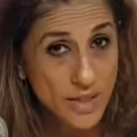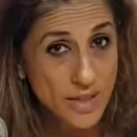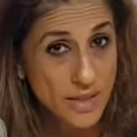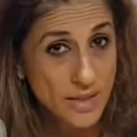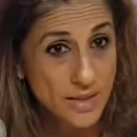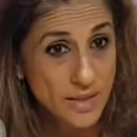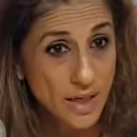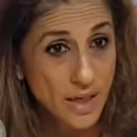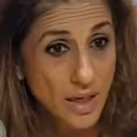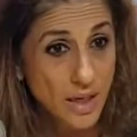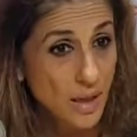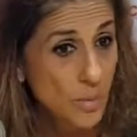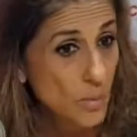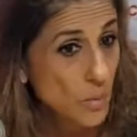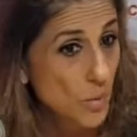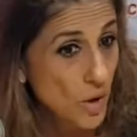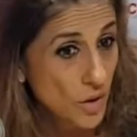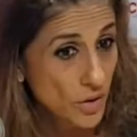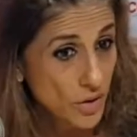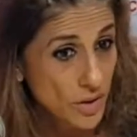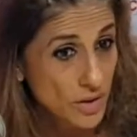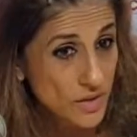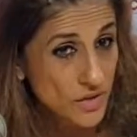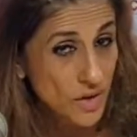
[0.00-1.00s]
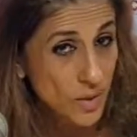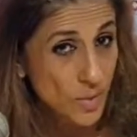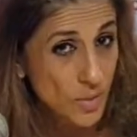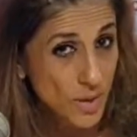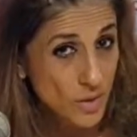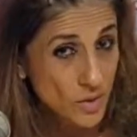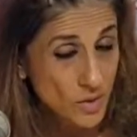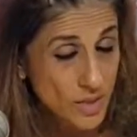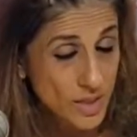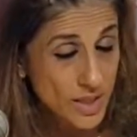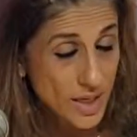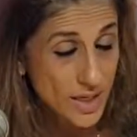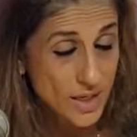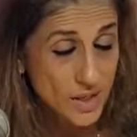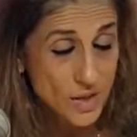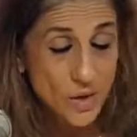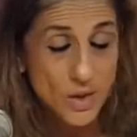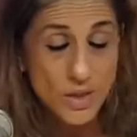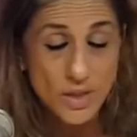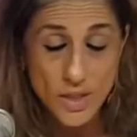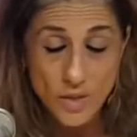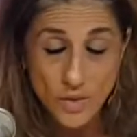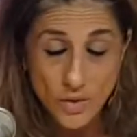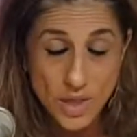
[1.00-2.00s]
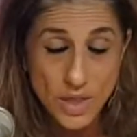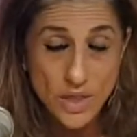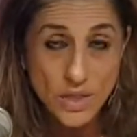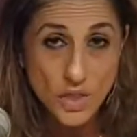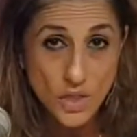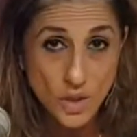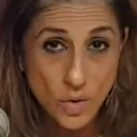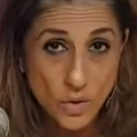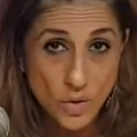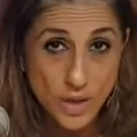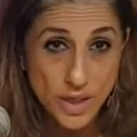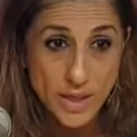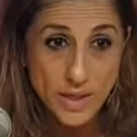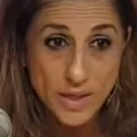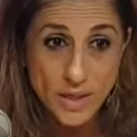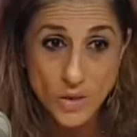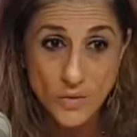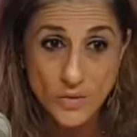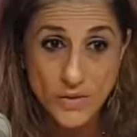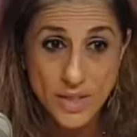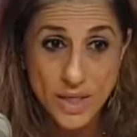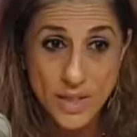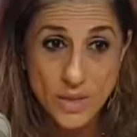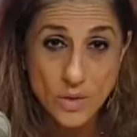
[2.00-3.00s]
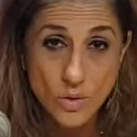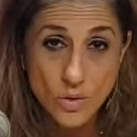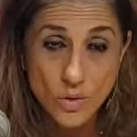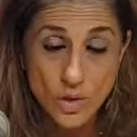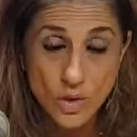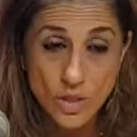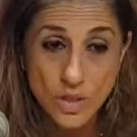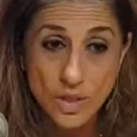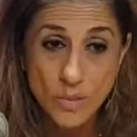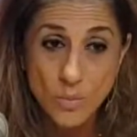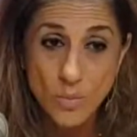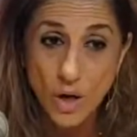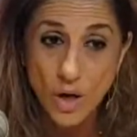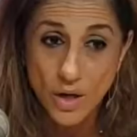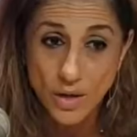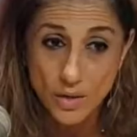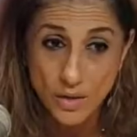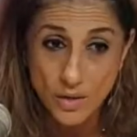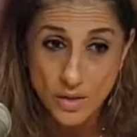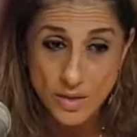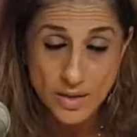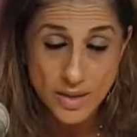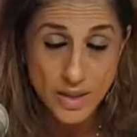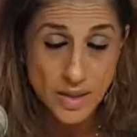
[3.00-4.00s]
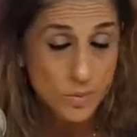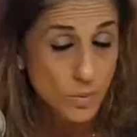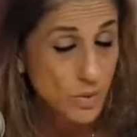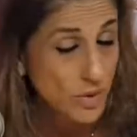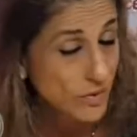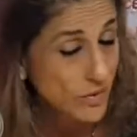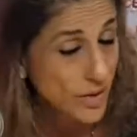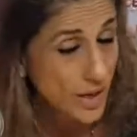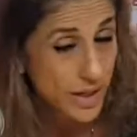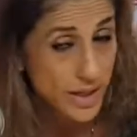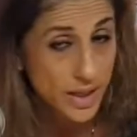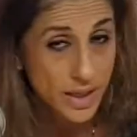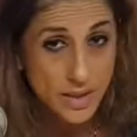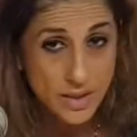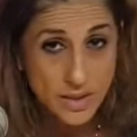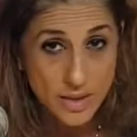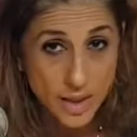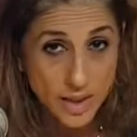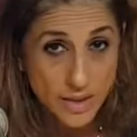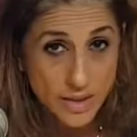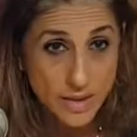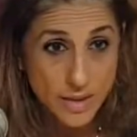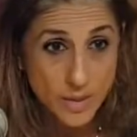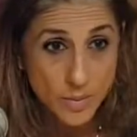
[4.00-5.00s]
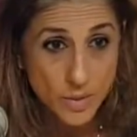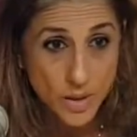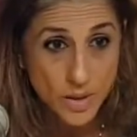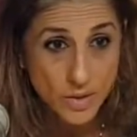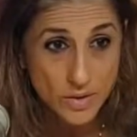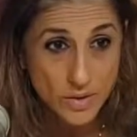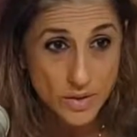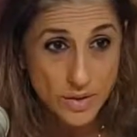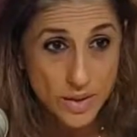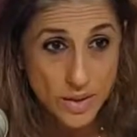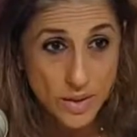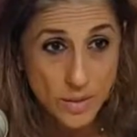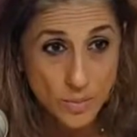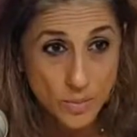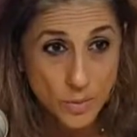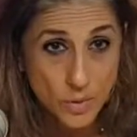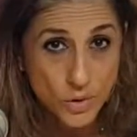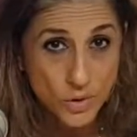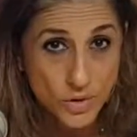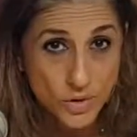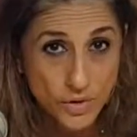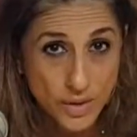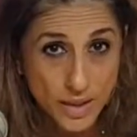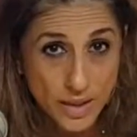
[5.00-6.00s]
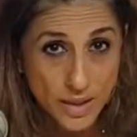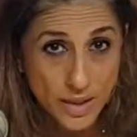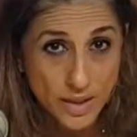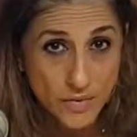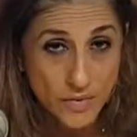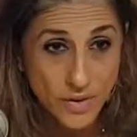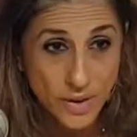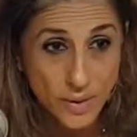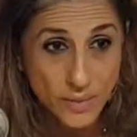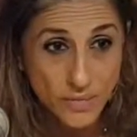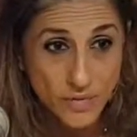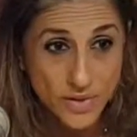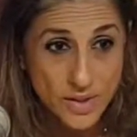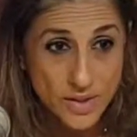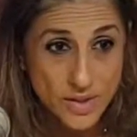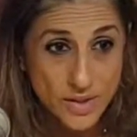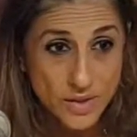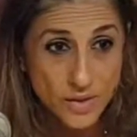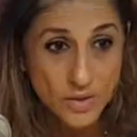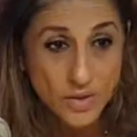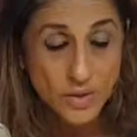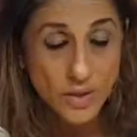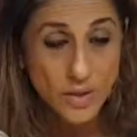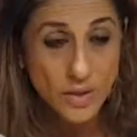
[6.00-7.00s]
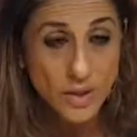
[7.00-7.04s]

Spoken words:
these models from outside. So it's a real showcase of St. Lucian models, and we're very excited about portraying them this year.